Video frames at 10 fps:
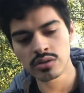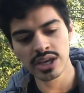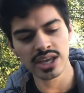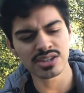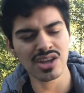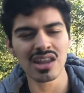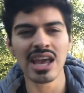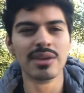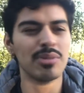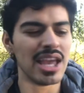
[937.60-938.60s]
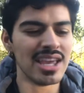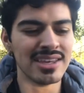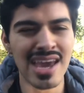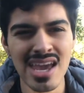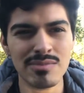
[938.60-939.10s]
okay? It's not like playing
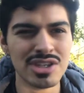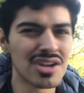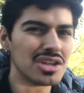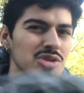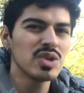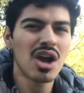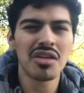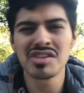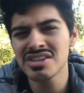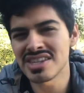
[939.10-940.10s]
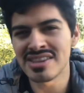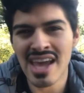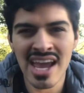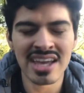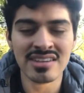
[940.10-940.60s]
games, it's not doing all this and
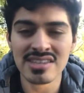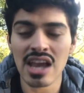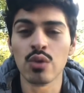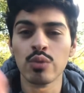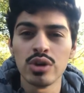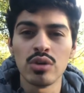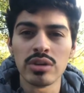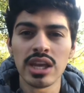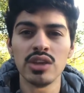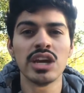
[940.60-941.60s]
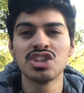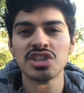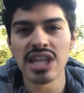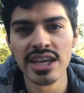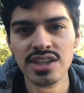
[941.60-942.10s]
that. It's like real, okay? You guys
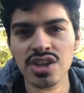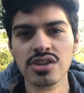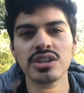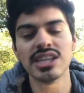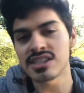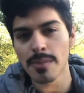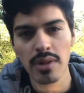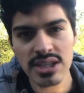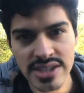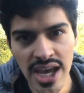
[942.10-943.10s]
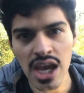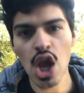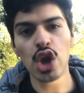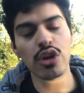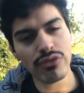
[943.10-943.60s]
just like each other, it's as simple as that.
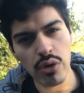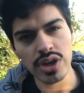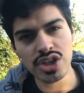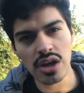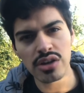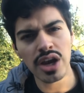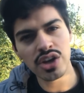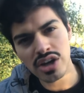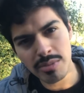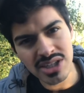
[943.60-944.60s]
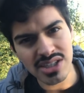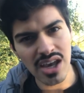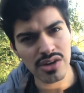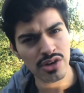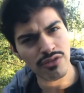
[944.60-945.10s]
You're for each other and you're gonna be
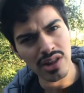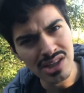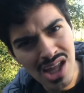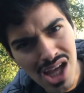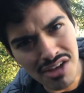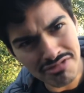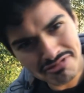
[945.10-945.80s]
together and fall in love